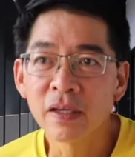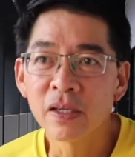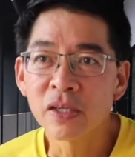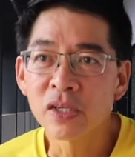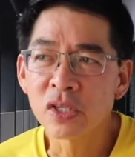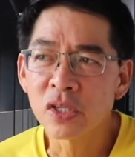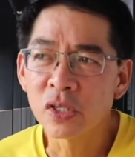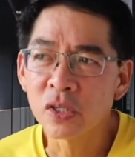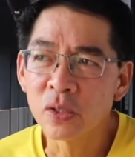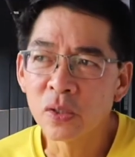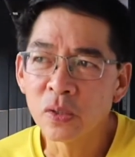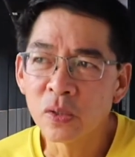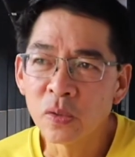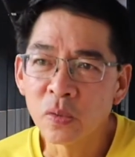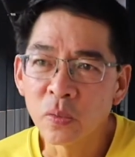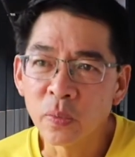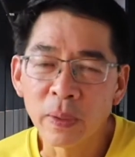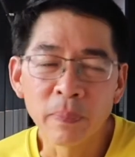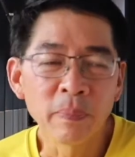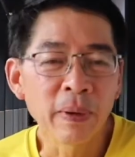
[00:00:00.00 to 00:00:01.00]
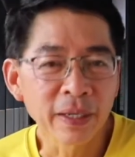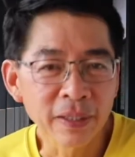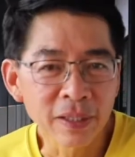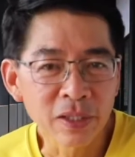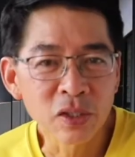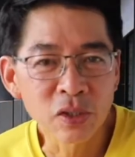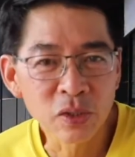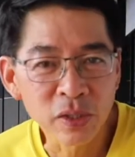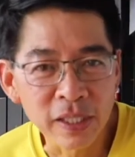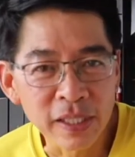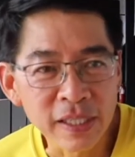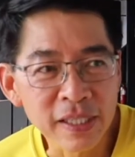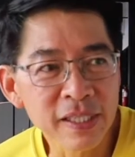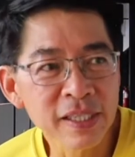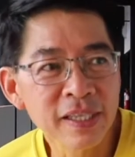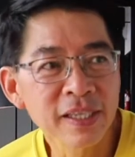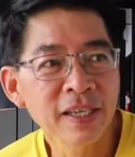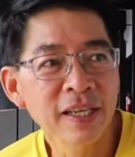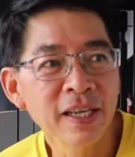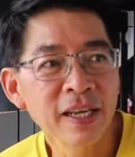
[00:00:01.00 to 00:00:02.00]
So we planted trees.
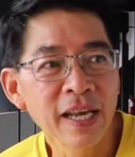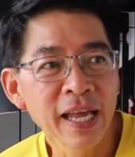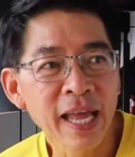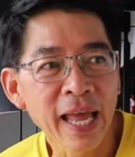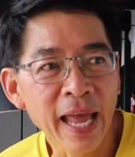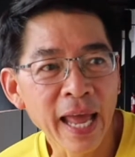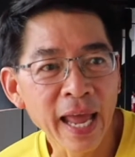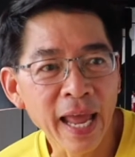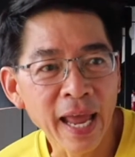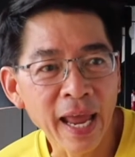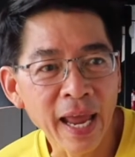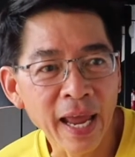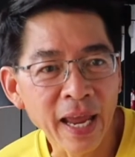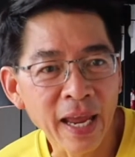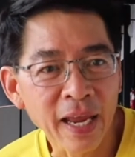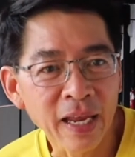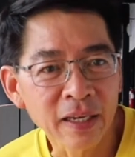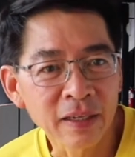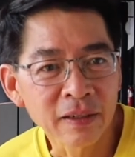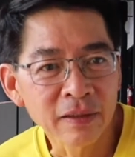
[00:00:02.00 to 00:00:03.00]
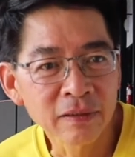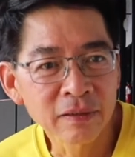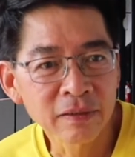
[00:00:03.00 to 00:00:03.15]
And